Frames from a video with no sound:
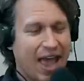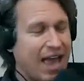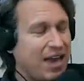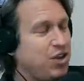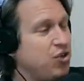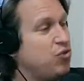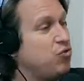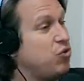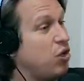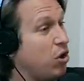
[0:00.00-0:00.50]
And
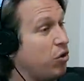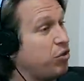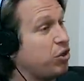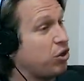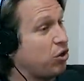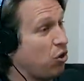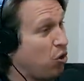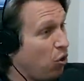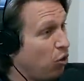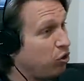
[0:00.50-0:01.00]
you know the
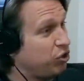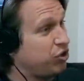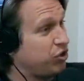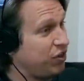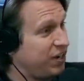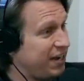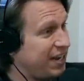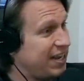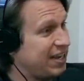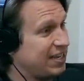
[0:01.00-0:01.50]
colder
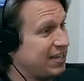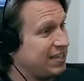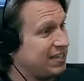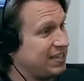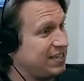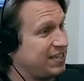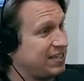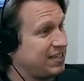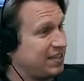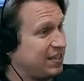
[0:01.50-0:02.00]
it
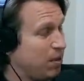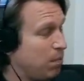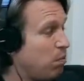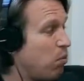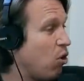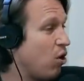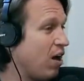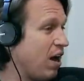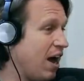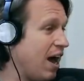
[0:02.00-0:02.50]
is, the
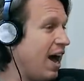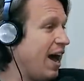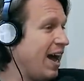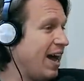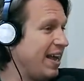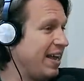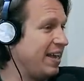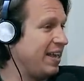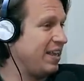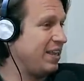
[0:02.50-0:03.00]
more
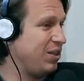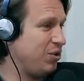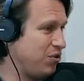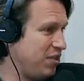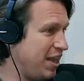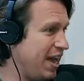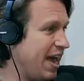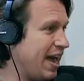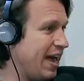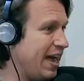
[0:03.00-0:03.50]
high you
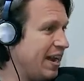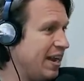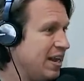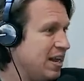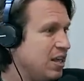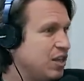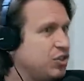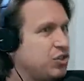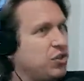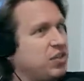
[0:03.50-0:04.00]
get.
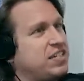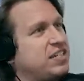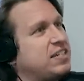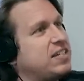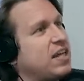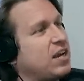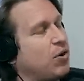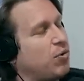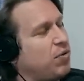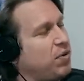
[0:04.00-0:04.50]
Yeah. So this is
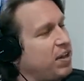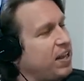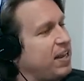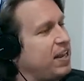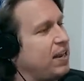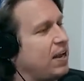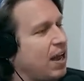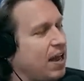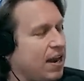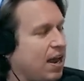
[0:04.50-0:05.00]
like a
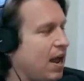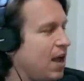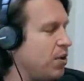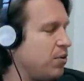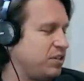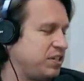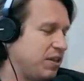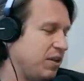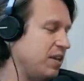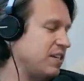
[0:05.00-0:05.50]
really, and I
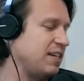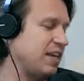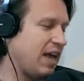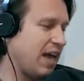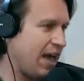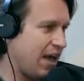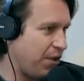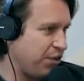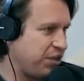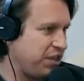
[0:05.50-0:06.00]
always tell it's like a
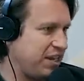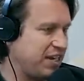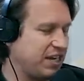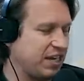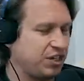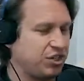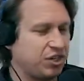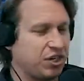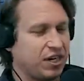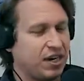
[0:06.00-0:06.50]
healthy
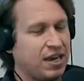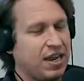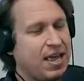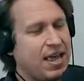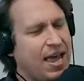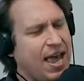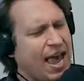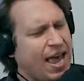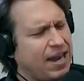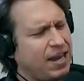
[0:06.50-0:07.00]
addiction.
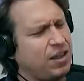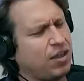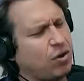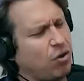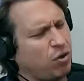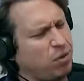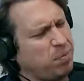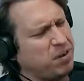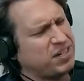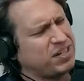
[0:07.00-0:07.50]
And in the
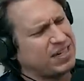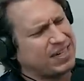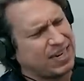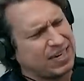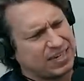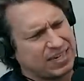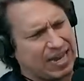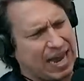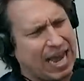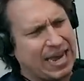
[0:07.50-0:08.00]
cold plunge, it
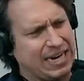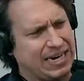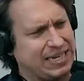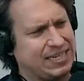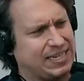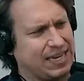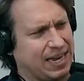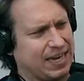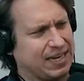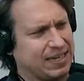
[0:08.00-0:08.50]
takes 90
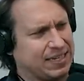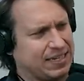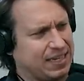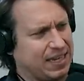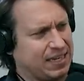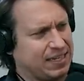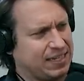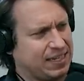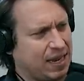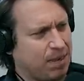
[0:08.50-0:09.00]
seconds,
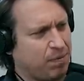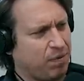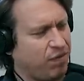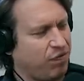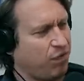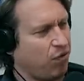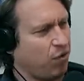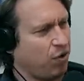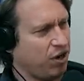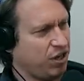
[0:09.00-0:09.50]
they say,
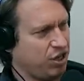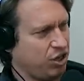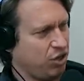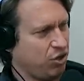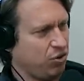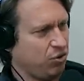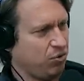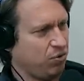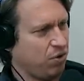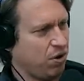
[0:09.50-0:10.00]
before
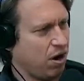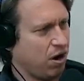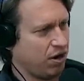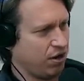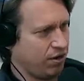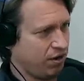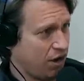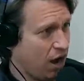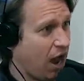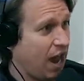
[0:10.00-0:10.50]
you are
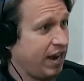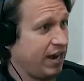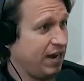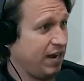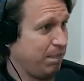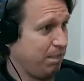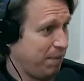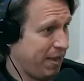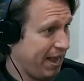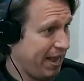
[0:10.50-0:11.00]
not
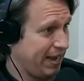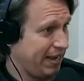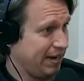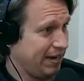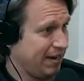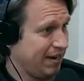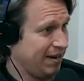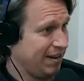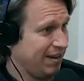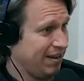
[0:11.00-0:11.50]
in
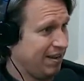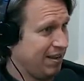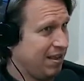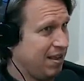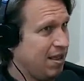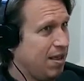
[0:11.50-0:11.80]
pain. Yeah.